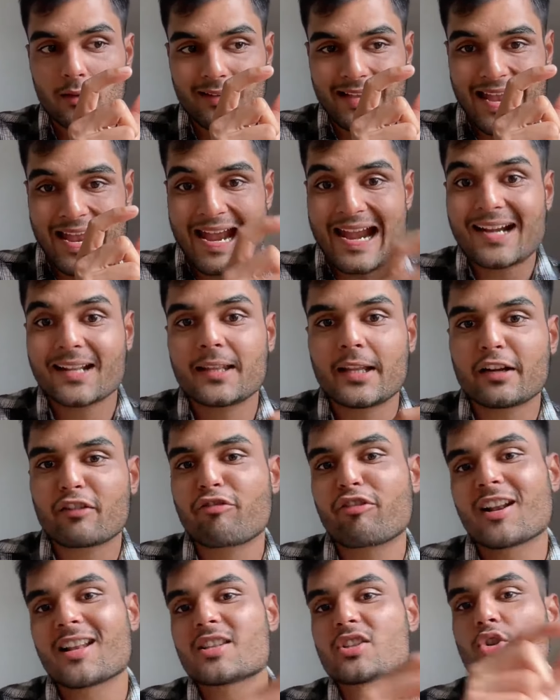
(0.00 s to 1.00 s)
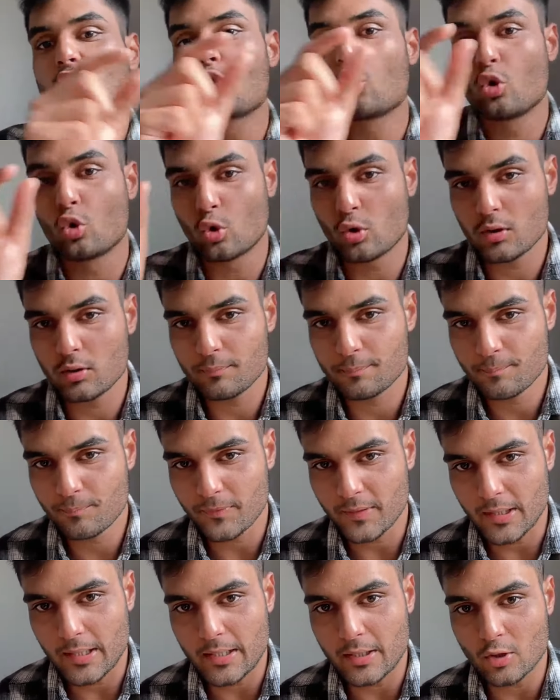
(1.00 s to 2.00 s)
add that French score
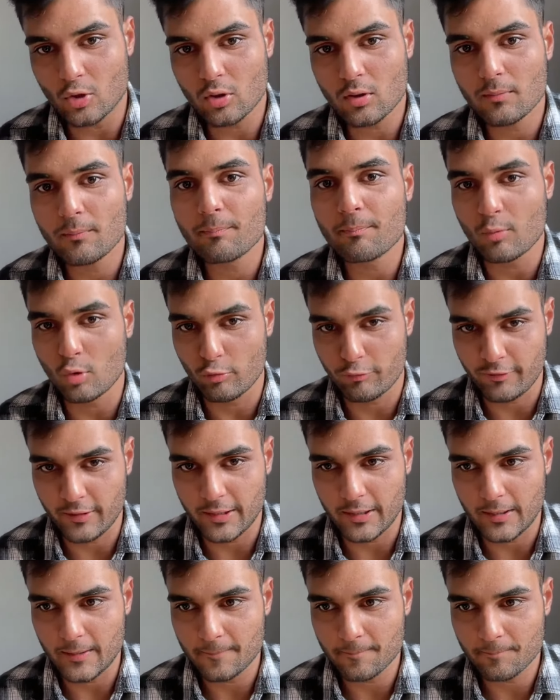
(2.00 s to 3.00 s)
in your profile